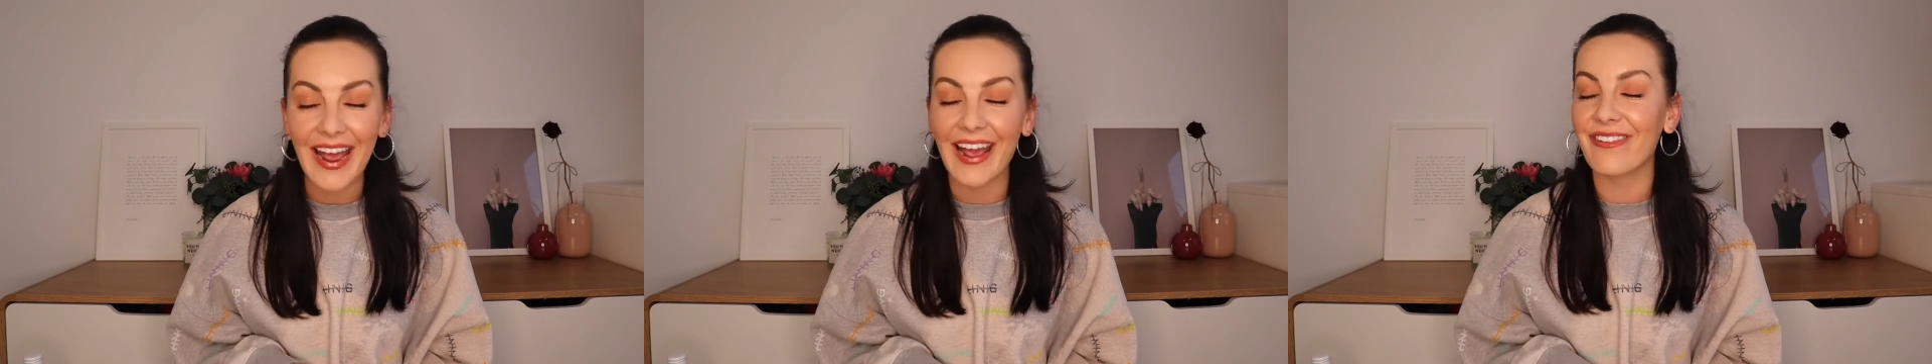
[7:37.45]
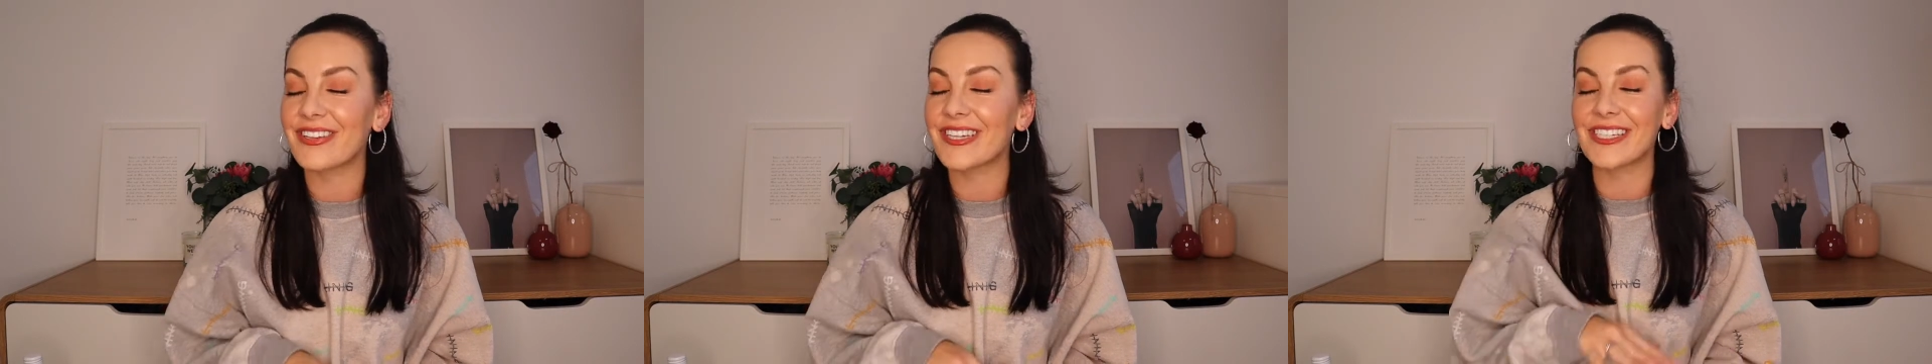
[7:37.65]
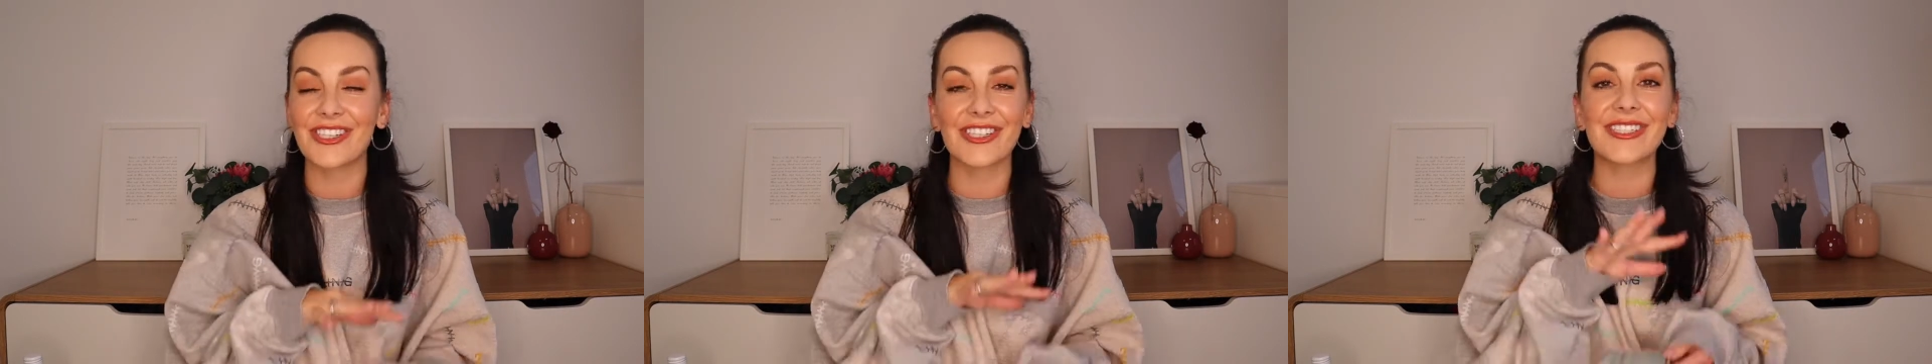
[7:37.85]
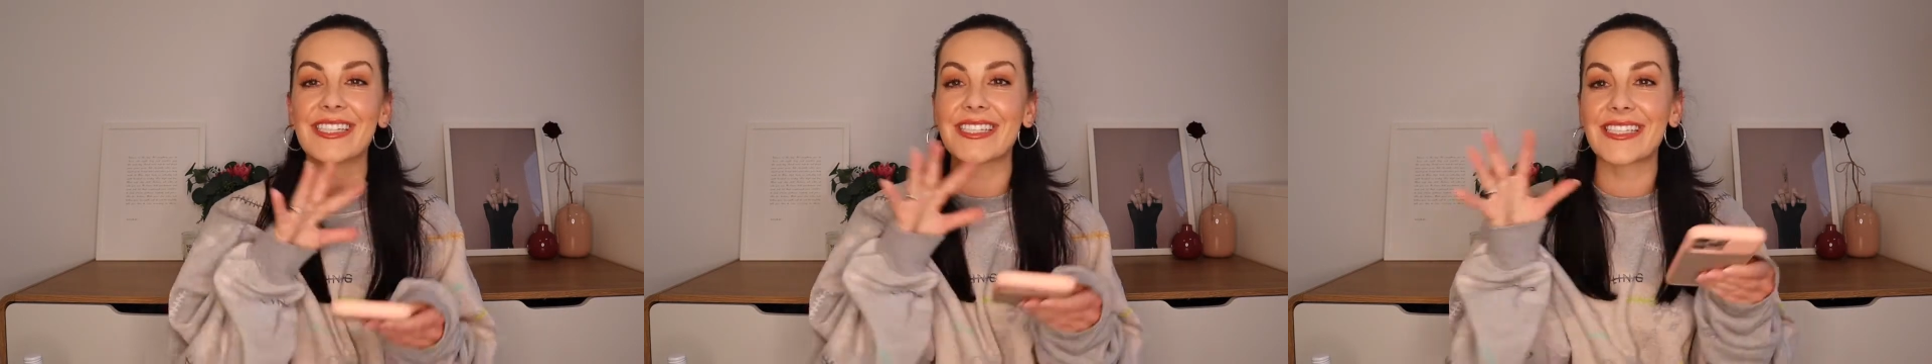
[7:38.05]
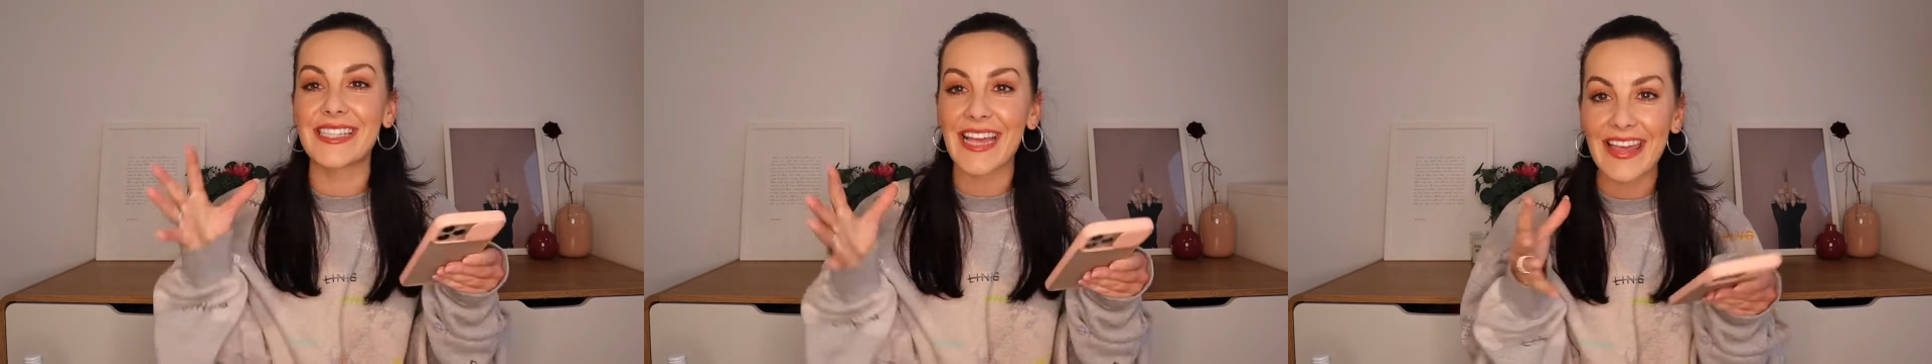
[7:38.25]
and to
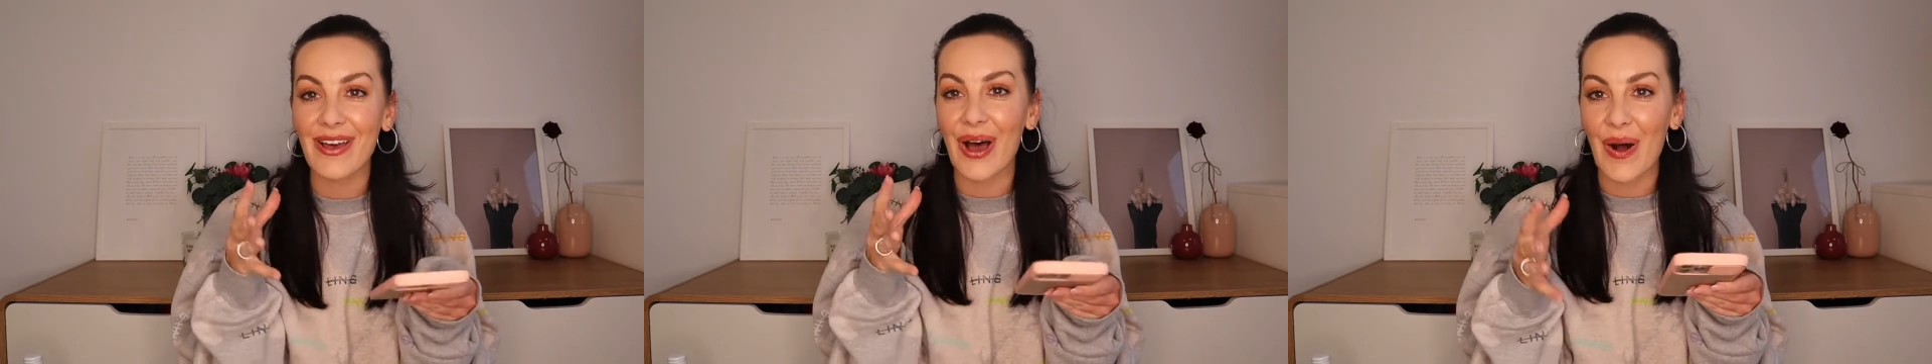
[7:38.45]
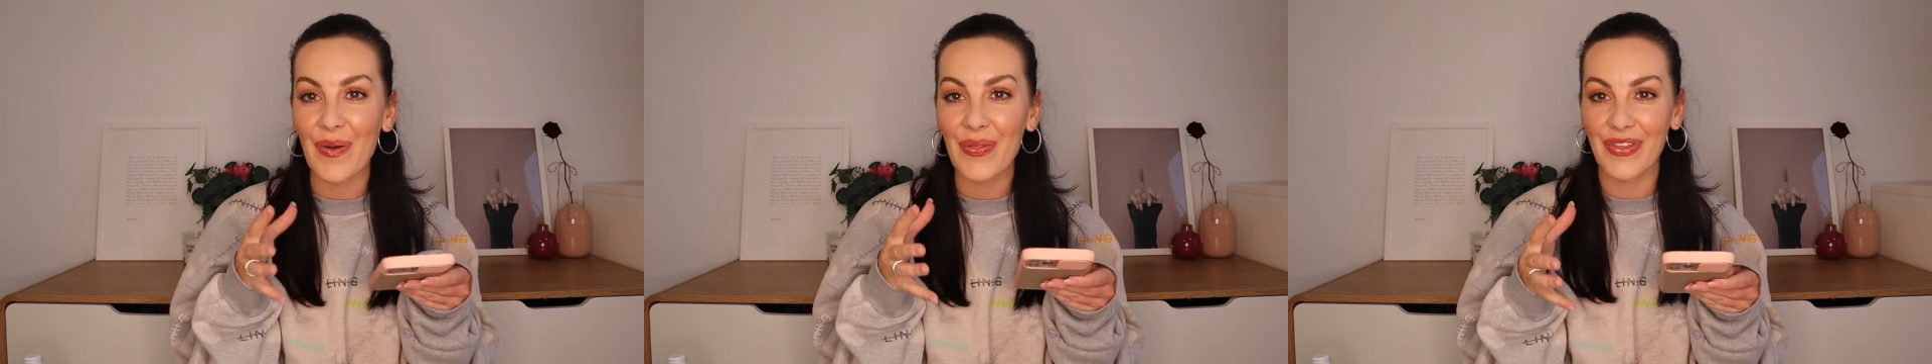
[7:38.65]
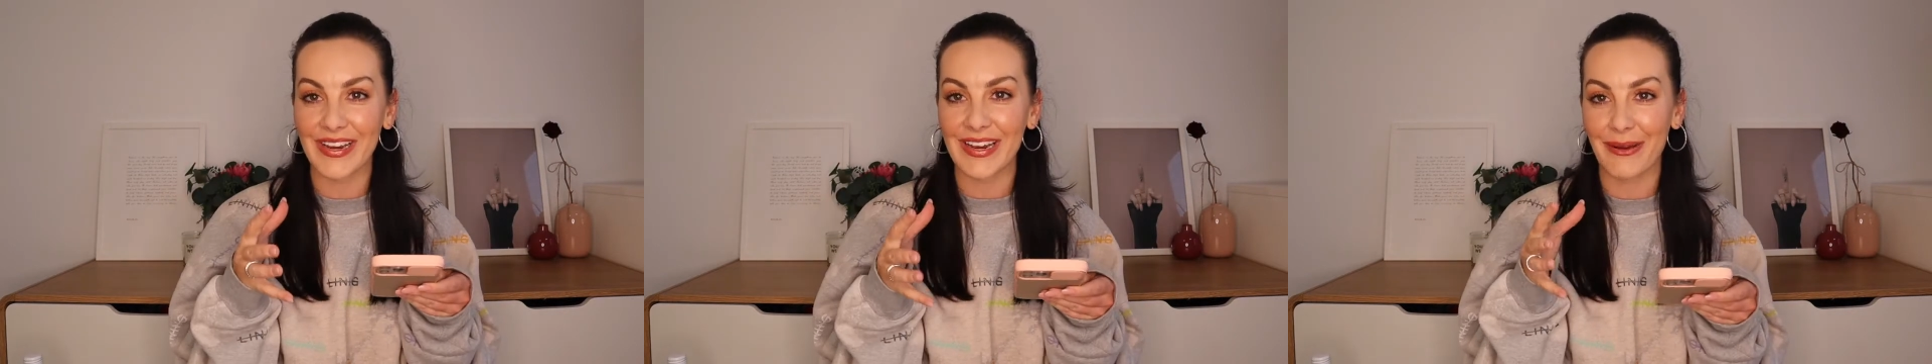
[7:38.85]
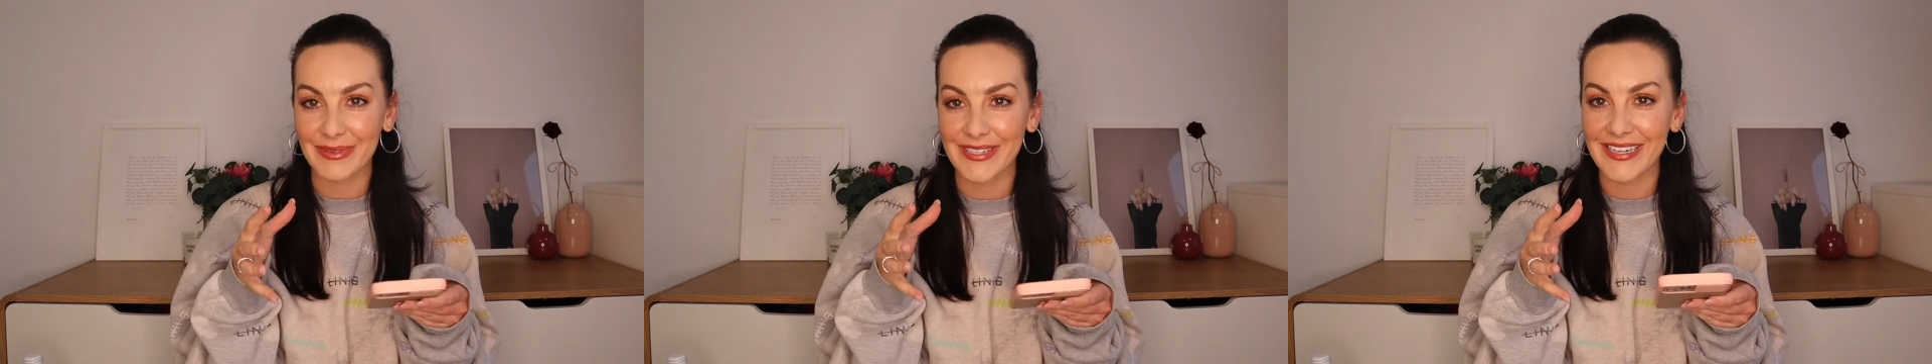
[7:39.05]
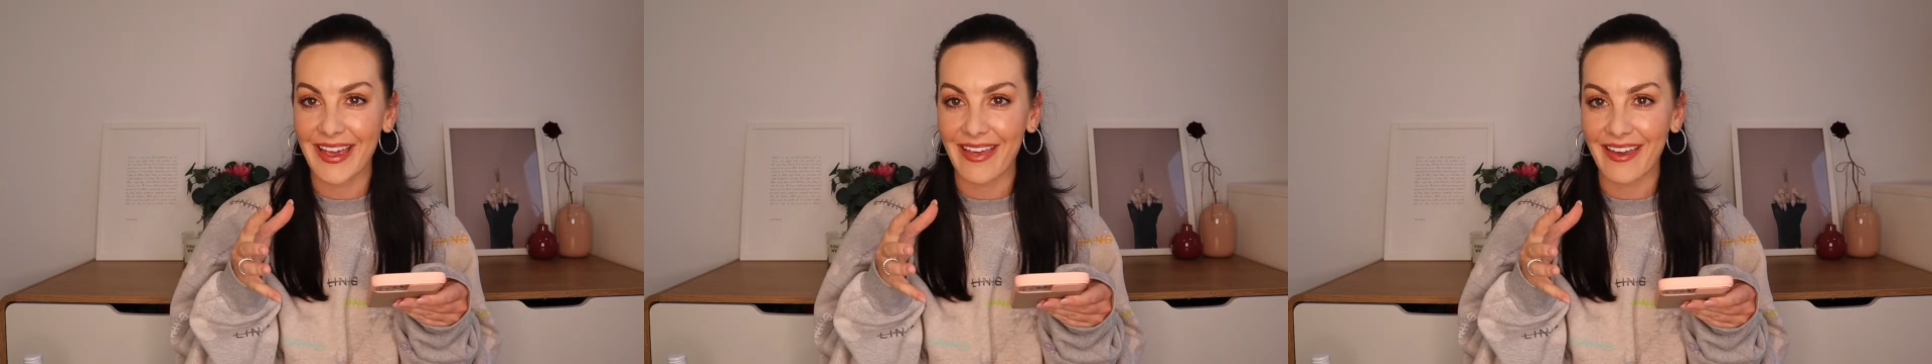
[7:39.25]
see the whole thing come
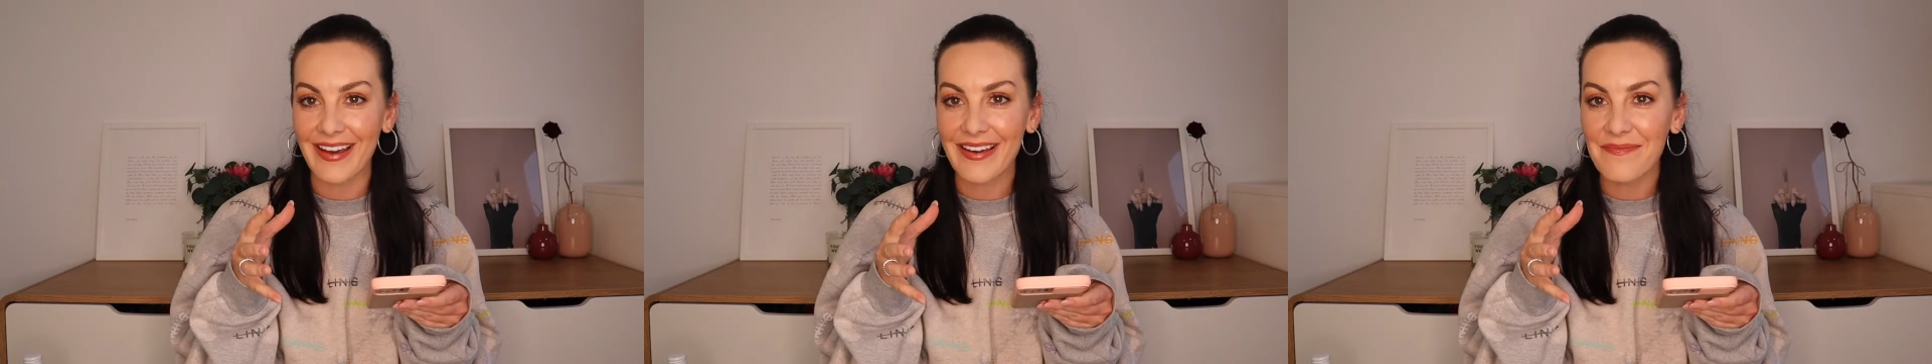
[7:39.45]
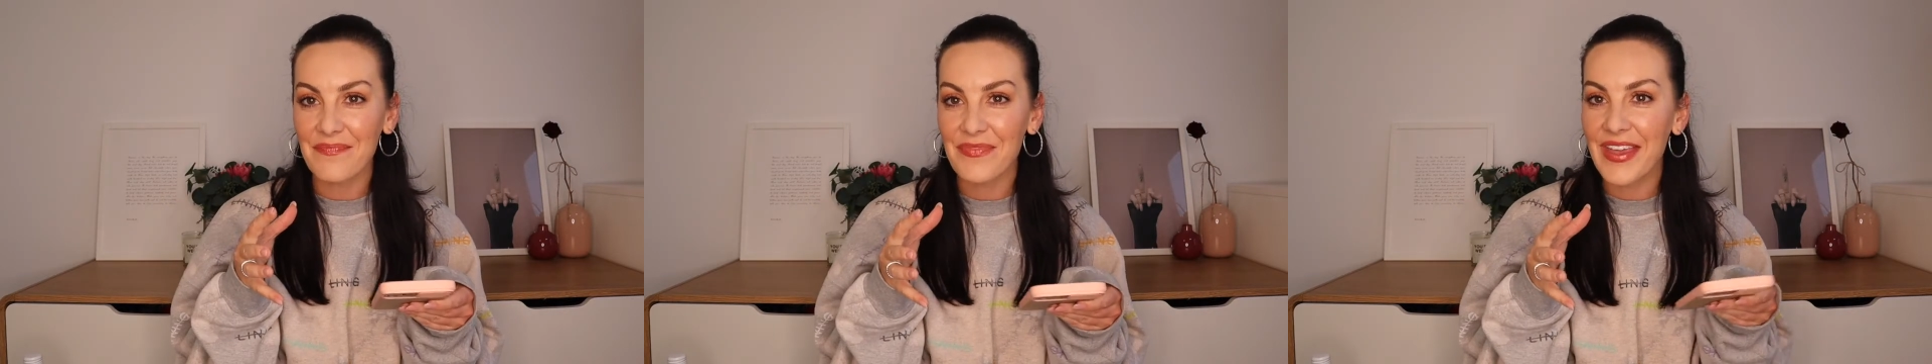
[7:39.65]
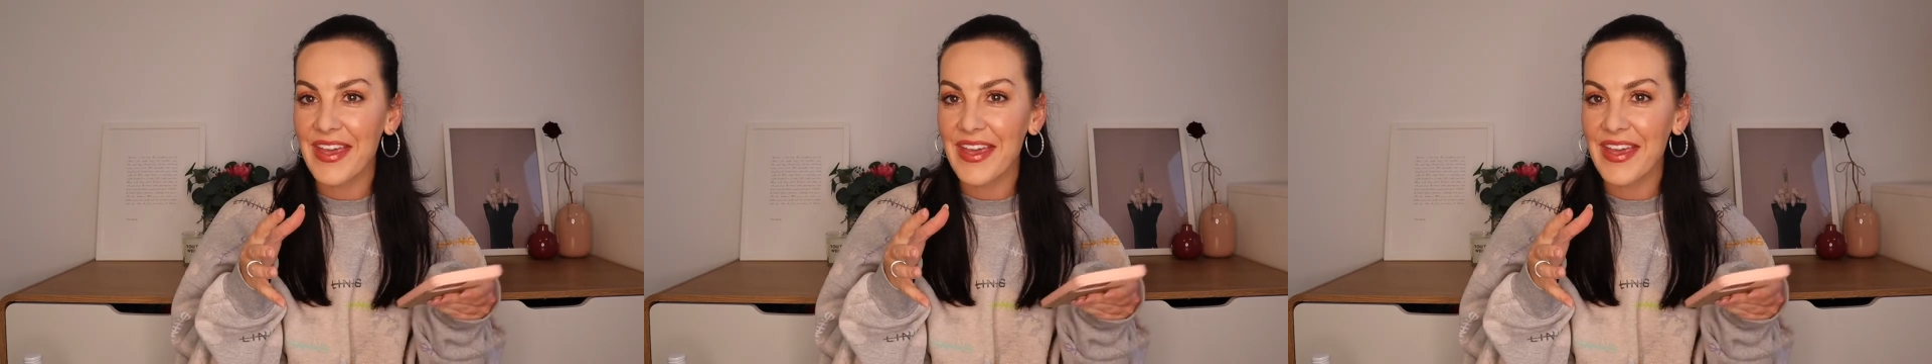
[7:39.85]
together.